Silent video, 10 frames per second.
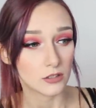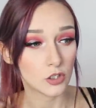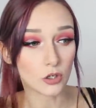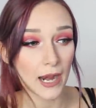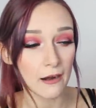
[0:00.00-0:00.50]

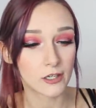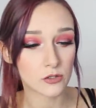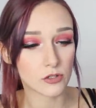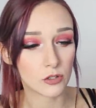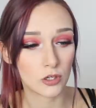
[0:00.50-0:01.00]
your
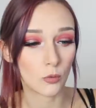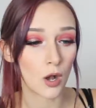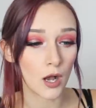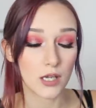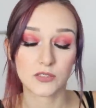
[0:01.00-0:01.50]
character and who you
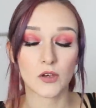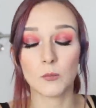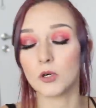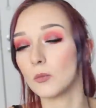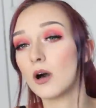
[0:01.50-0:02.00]
are is far
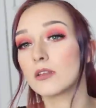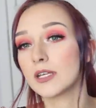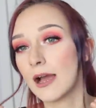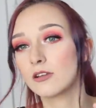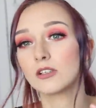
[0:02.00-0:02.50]
more important
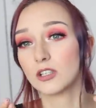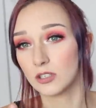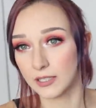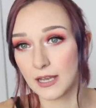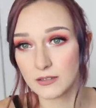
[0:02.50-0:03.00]
than how you
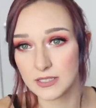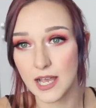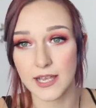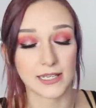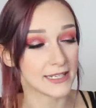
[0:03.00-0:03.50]
look on the outside.